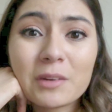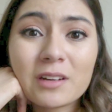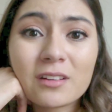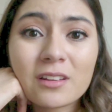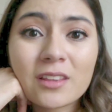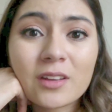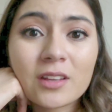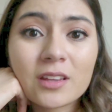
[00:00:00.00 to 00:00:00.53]

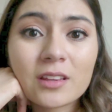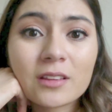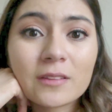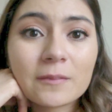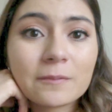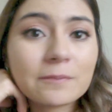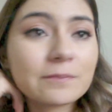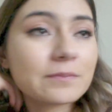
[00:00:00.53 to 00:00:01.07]
probably better
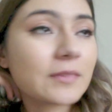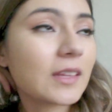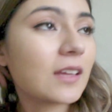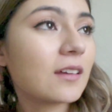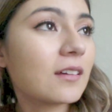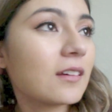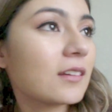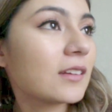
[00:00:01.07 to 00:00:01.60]
than,
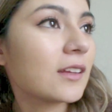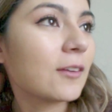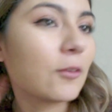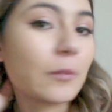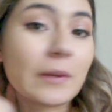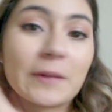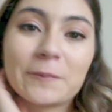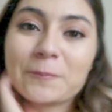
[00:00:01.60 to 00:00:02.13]

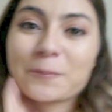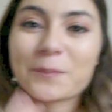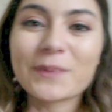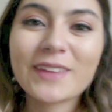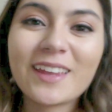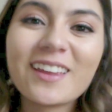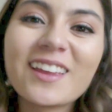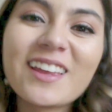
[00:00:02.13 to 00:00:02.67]
never
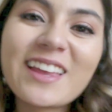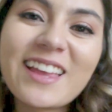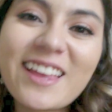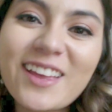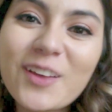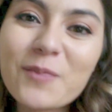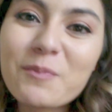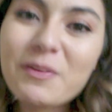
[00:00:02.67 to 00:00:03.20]
mind.
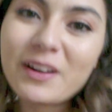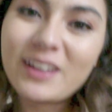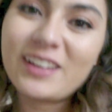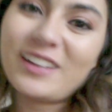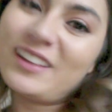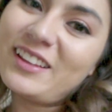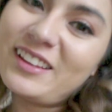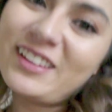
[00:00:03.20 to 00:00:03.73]

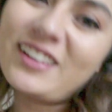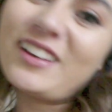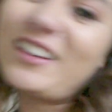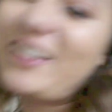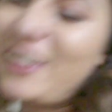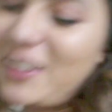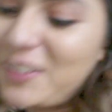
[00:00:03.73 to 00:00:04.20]
But